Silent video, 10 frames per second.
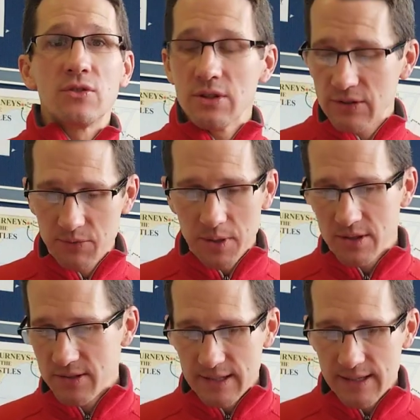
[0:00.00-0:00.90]
just as
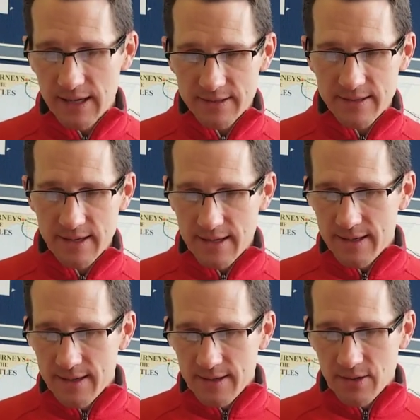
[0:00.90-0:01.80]
much as it does
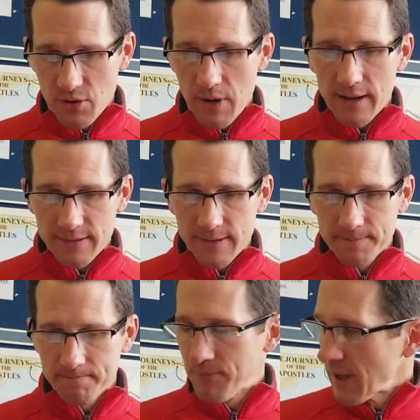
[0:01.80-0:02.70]
to us.
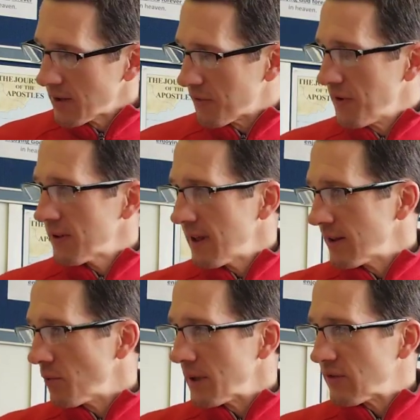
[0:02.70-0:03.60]
The fifth thing
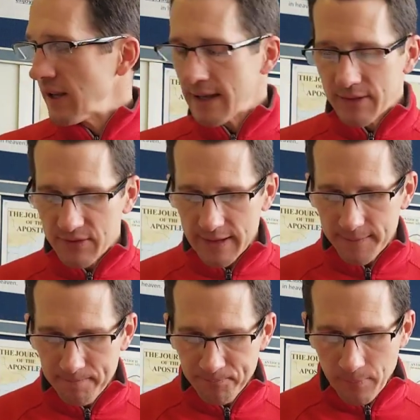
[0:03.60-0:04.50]
that we see is that
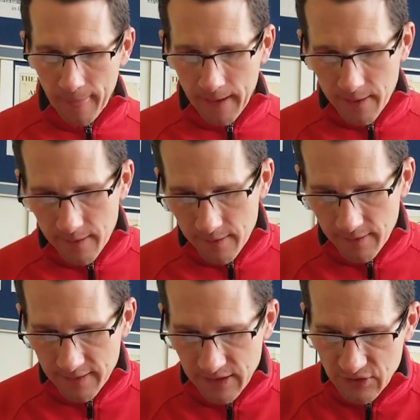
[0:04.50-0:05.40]

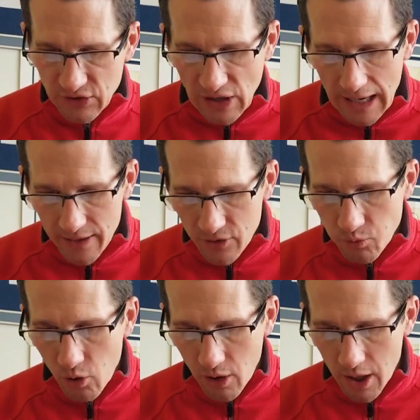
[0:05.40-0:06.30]
these desires
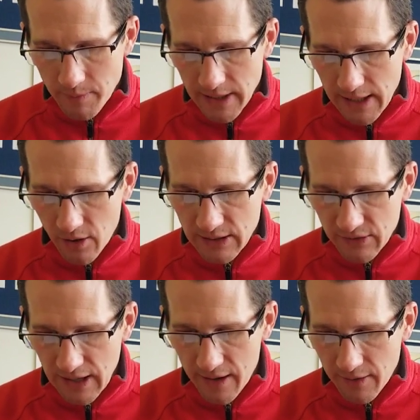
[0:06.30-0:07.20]
will culminate on
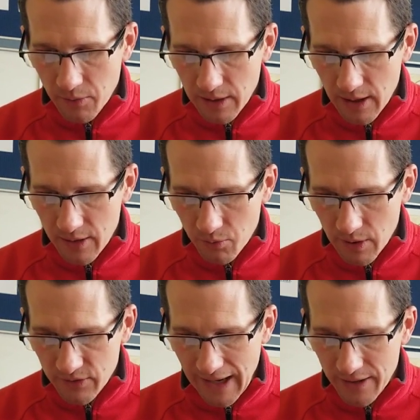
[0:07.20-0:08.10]
desiring what God
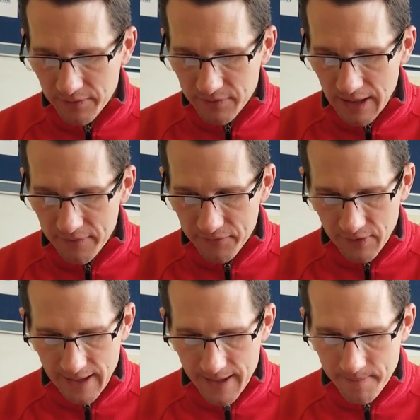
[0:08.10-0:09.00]
wants out of love for
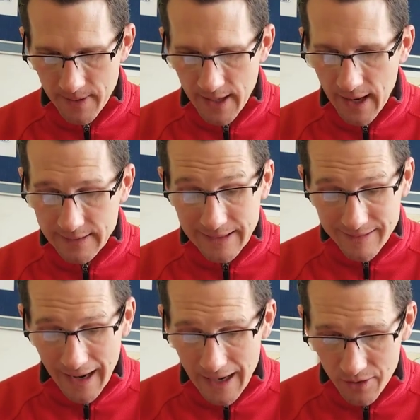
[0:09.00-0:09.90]
him and
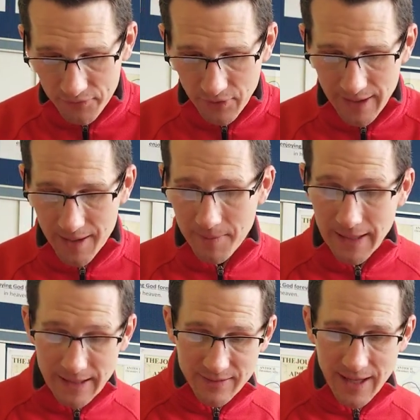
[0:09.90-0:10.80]
desire for him and
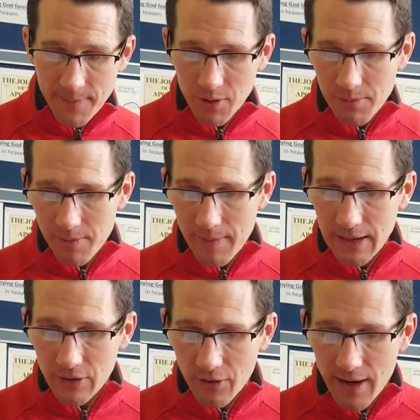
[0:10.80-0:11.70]
his name to be
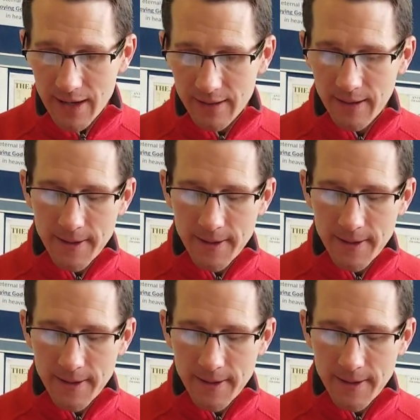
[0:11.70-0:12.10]
made great